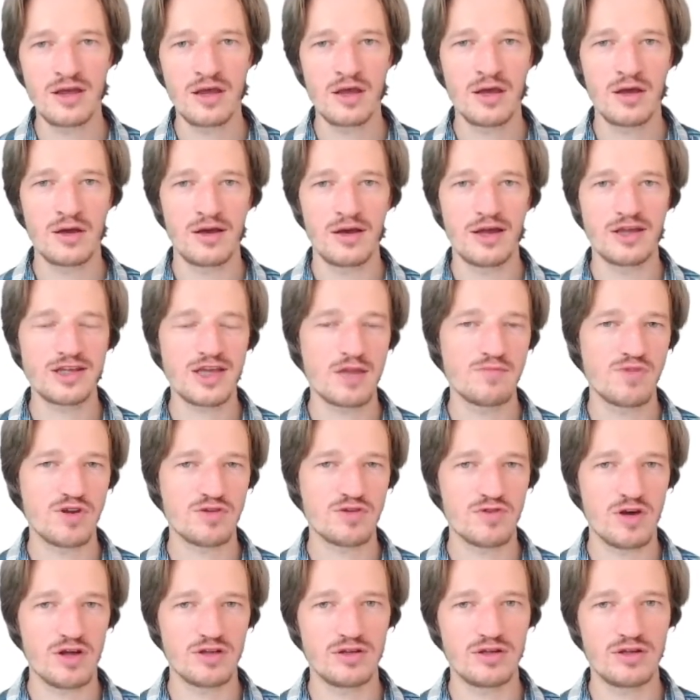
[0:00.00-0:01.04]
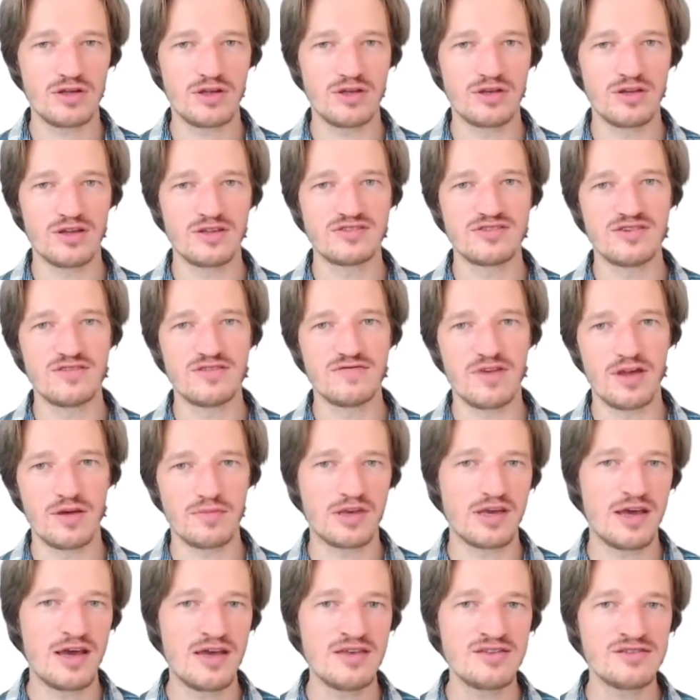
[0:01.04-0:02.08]
It can be run in a ZVM
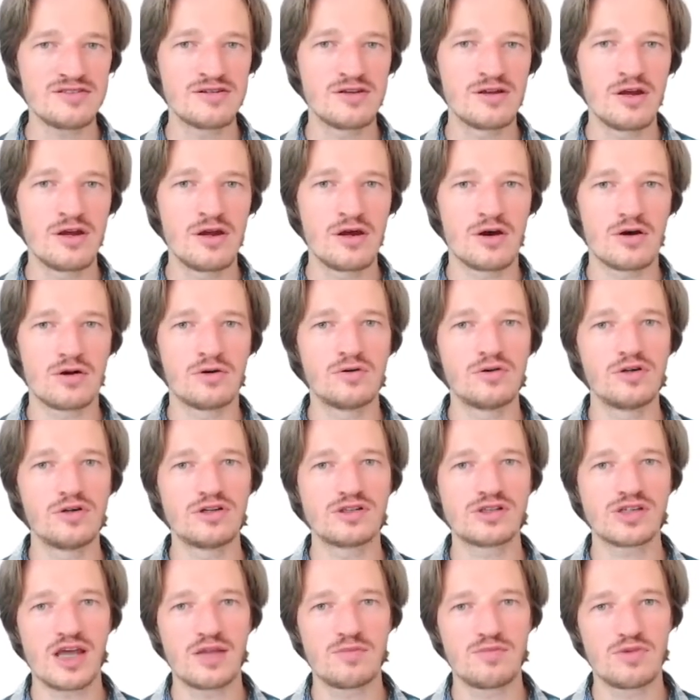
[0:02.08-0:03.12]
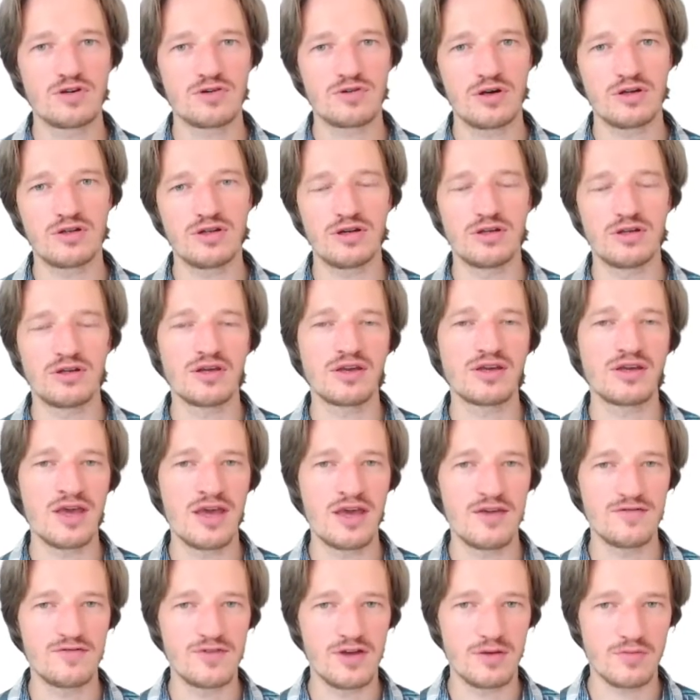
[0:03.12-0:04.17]
guest, or it can be run in a
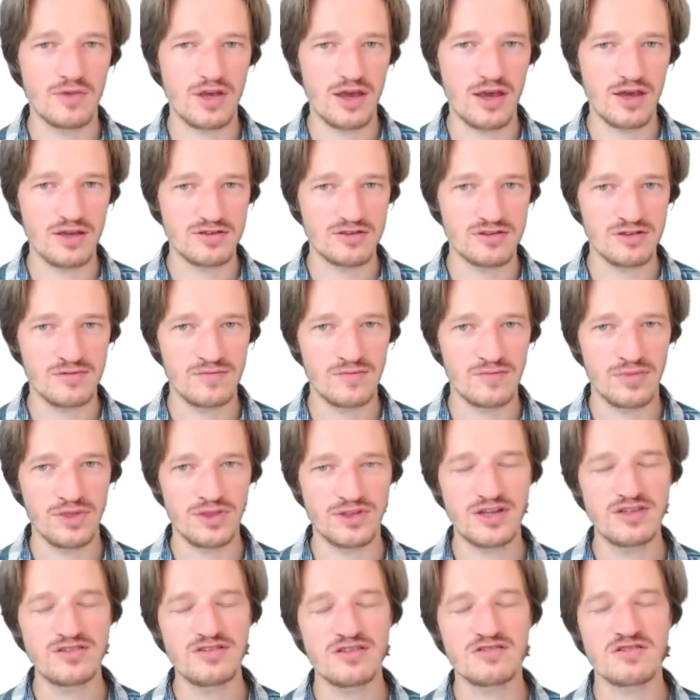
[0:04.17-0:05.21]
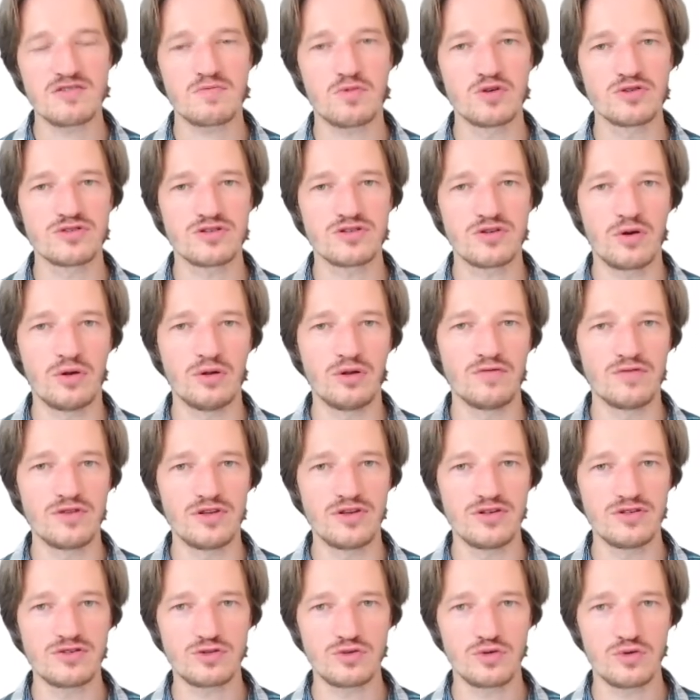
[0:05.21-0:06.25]
KVM guest. Tessia supports all of
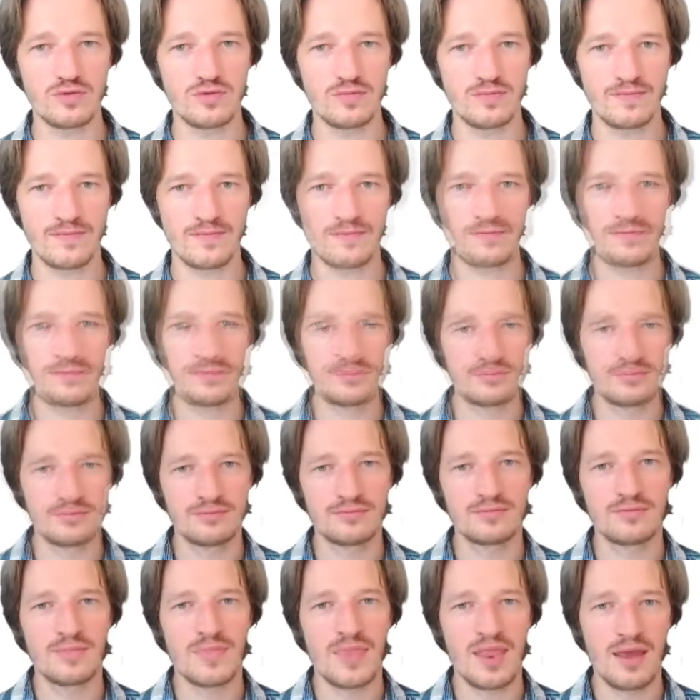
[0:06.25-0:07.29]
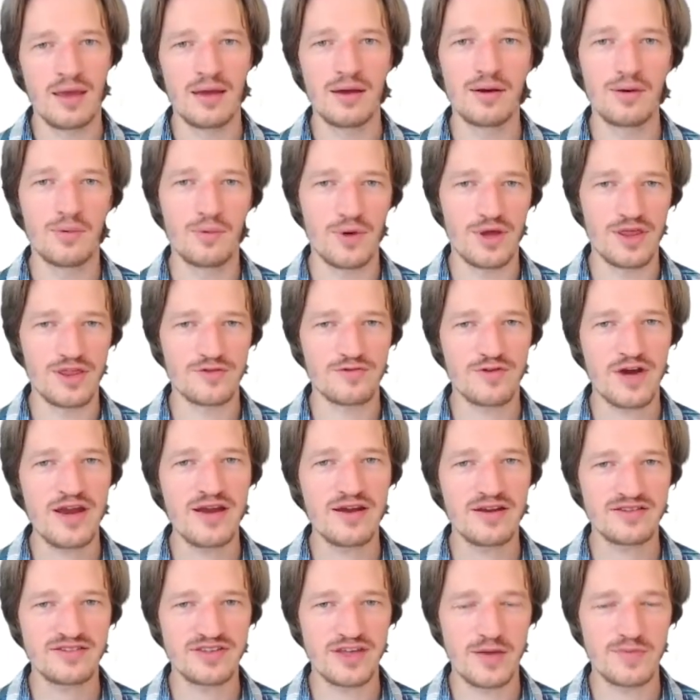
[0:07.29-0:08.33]
these too. With rare
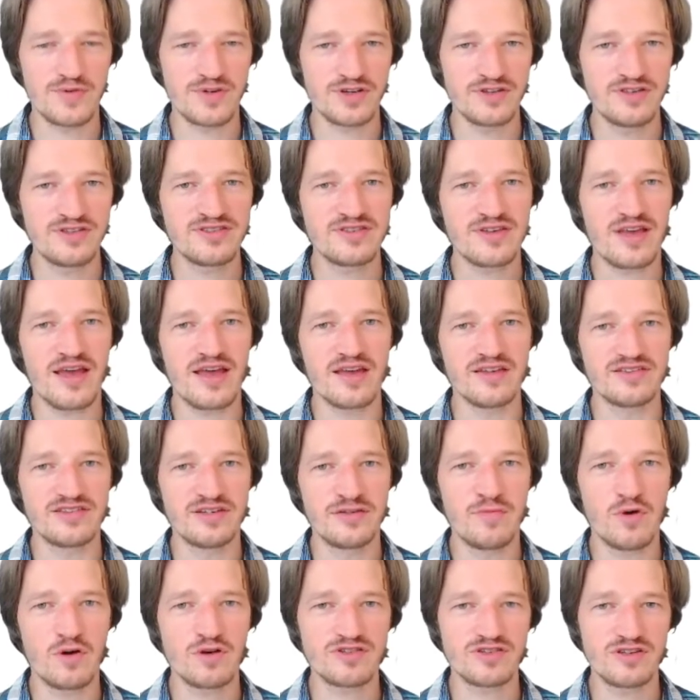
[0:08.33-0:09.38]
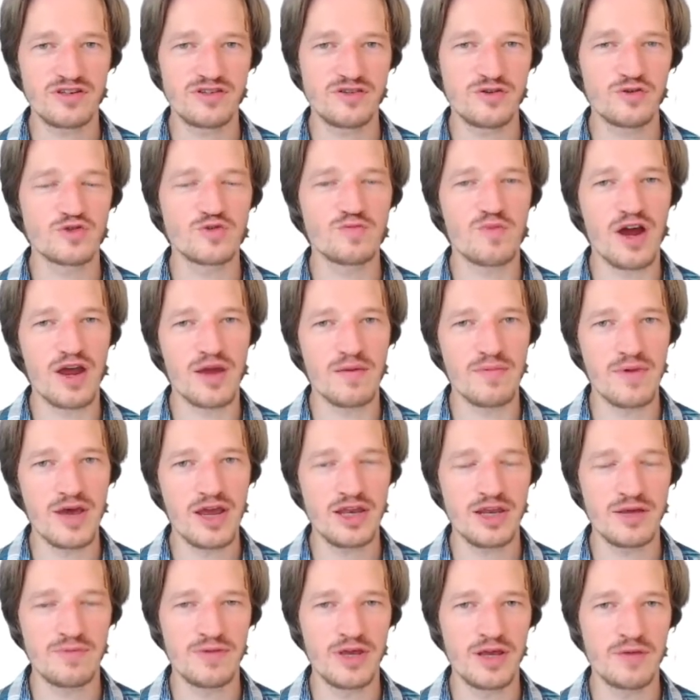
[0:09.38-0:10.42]
exceptions, a ZBox is used by
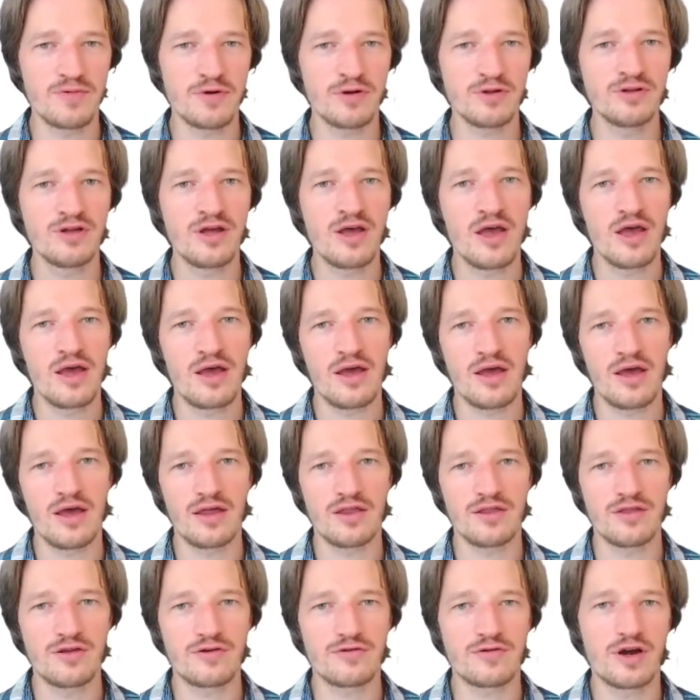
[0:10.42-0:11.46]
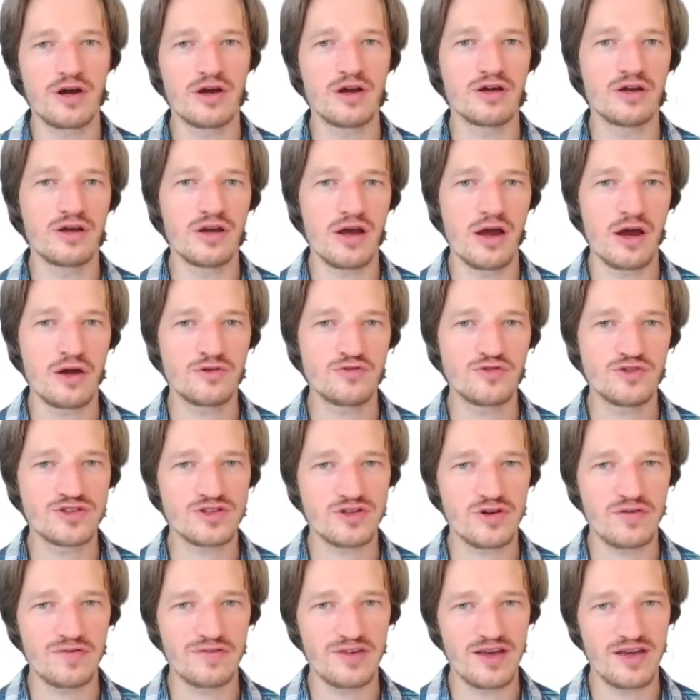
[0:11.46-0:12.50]
many people, and there are hundreds
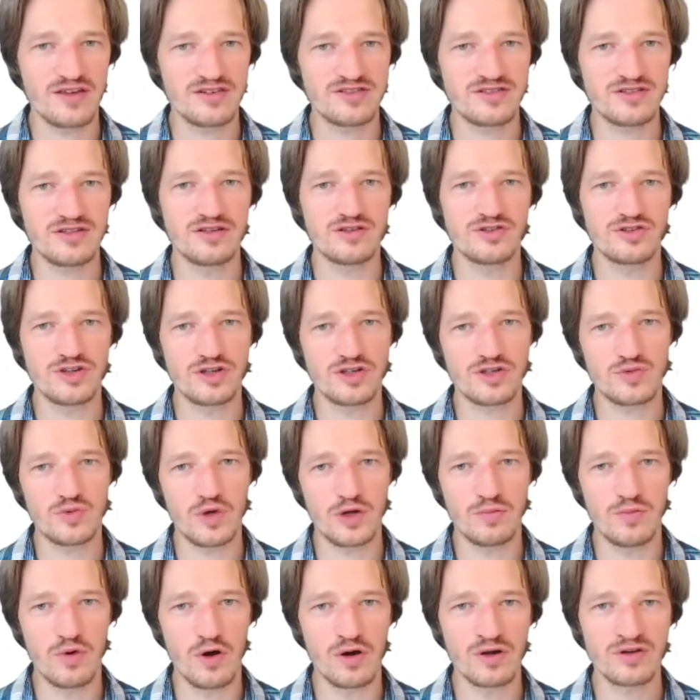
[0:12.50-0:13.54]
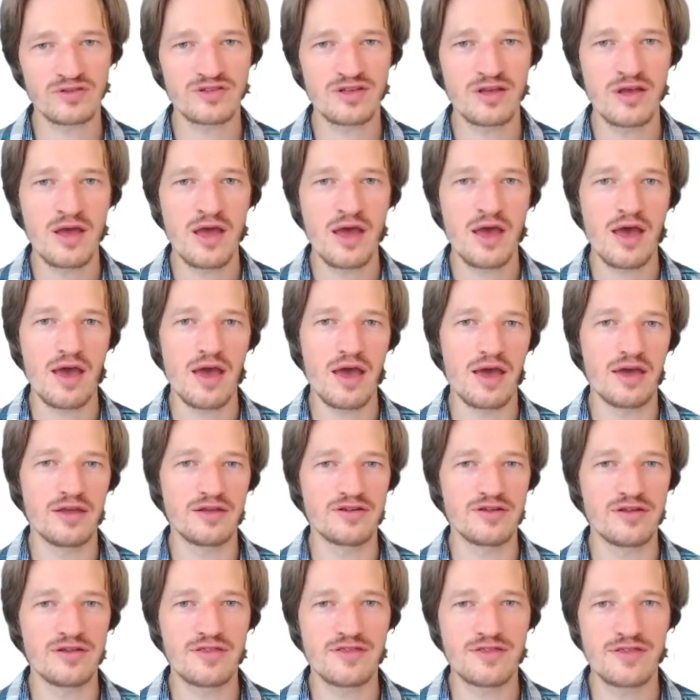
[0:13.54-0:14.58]
of guests in just one box
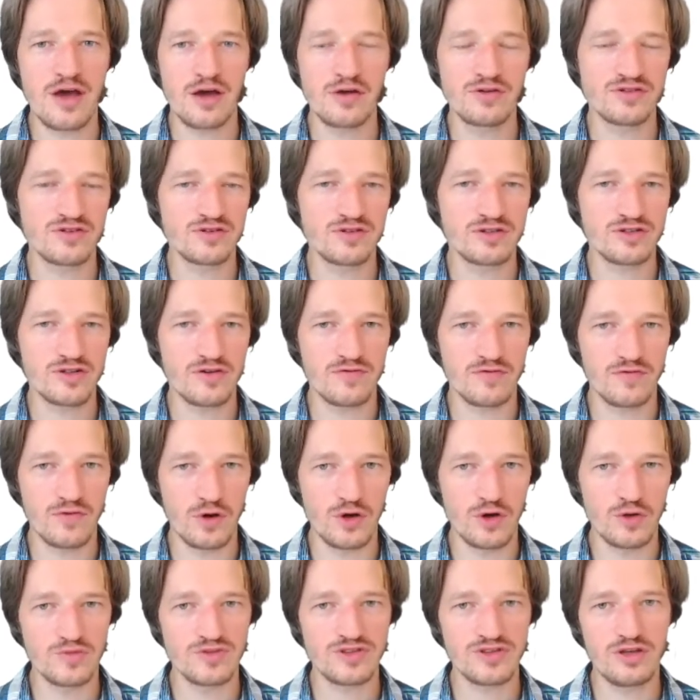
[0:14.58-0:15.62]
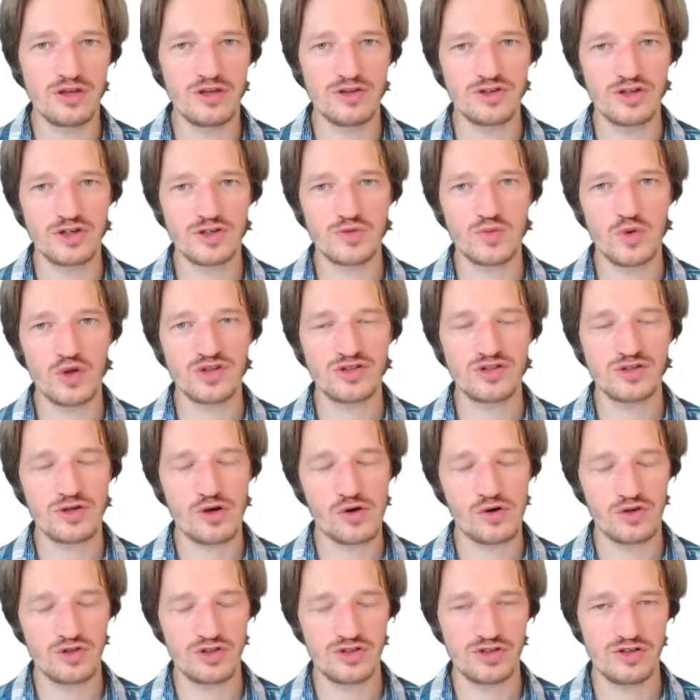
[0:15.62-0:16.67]
and thousands of volumes in just one
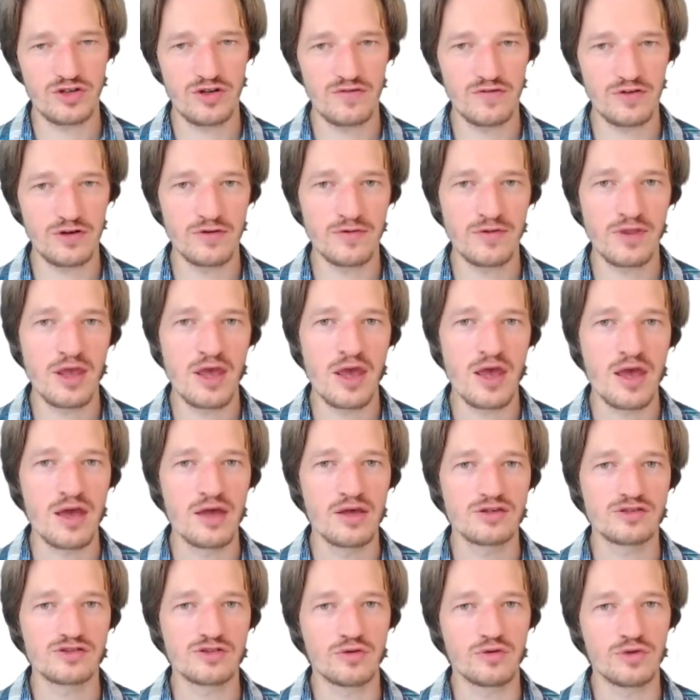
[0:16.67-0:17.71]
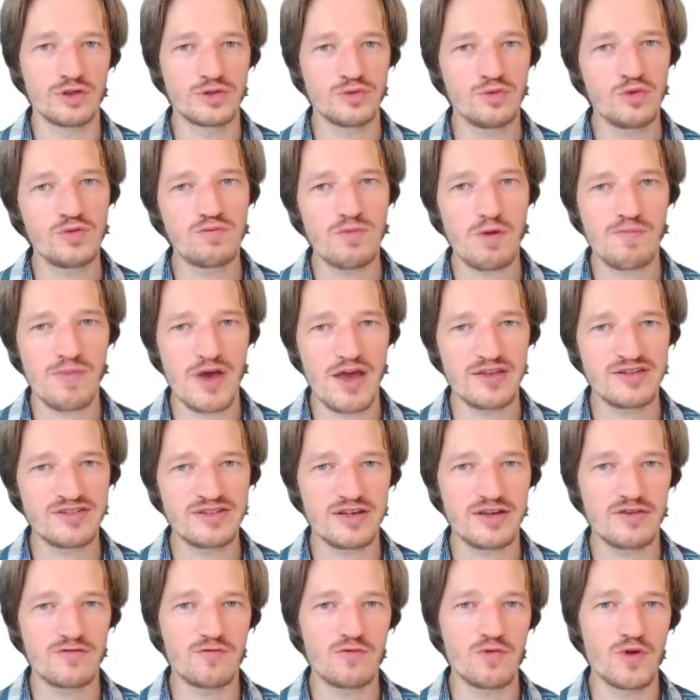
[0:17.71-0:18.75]
storage server. So it would be best
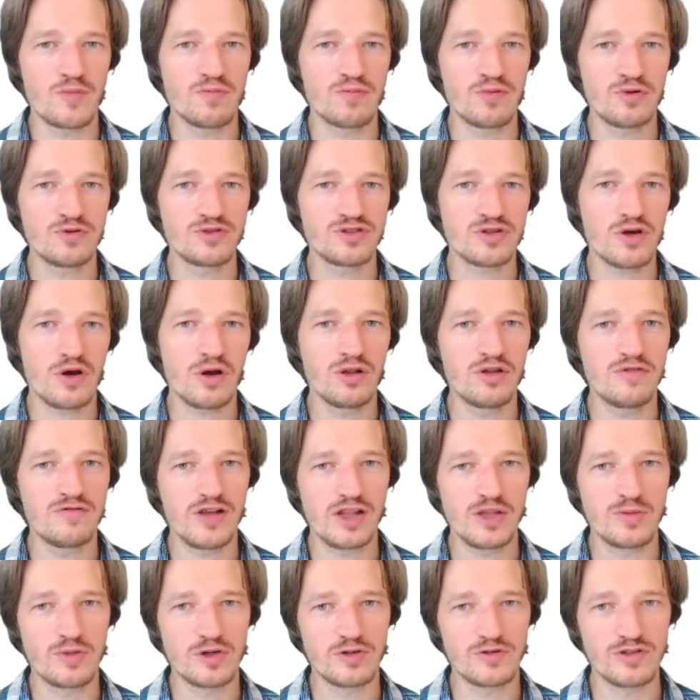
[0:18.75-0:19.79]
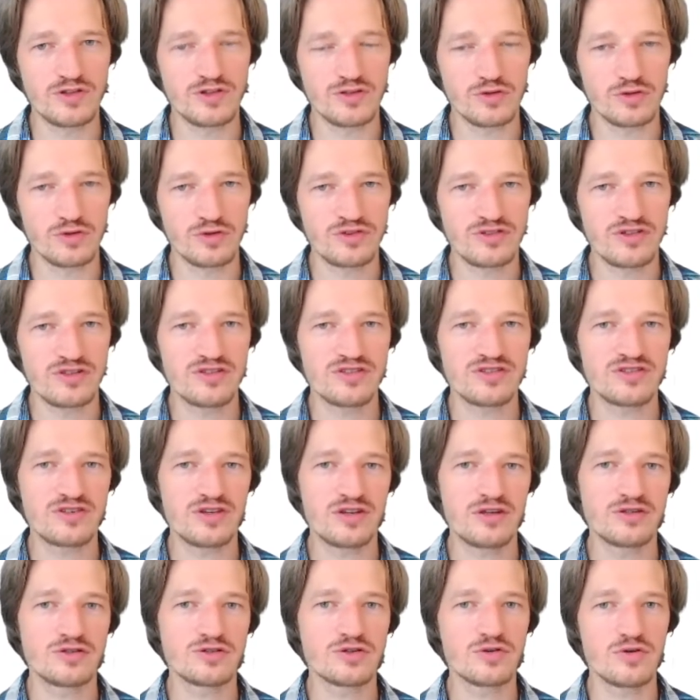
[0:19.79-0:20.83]
if we put all available resources
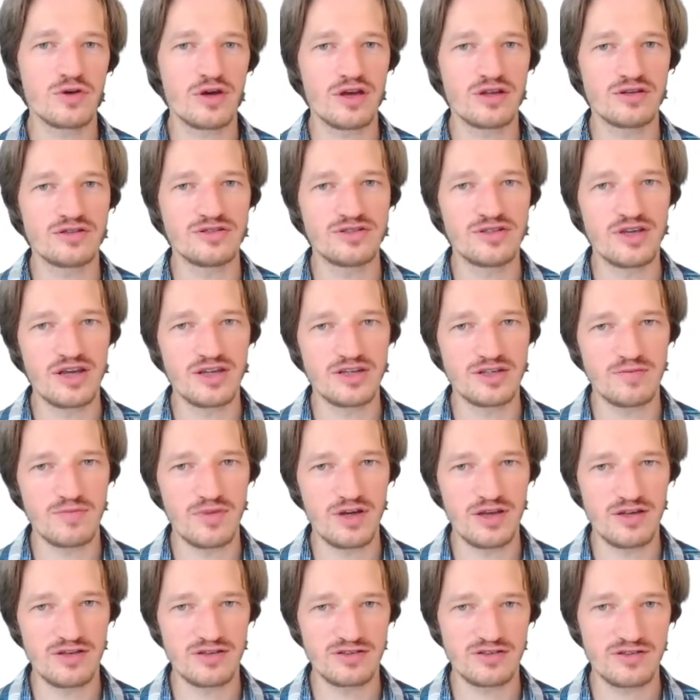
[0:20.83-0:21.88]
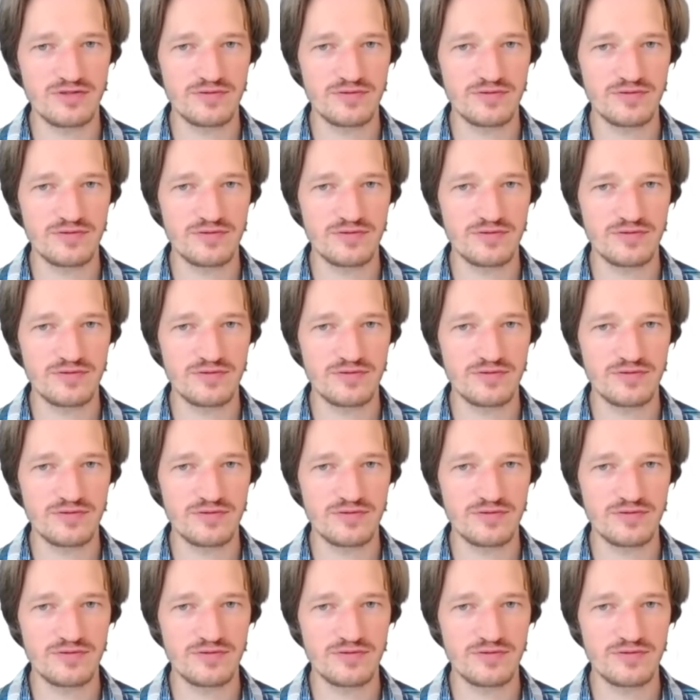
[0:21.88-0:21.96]
into a database.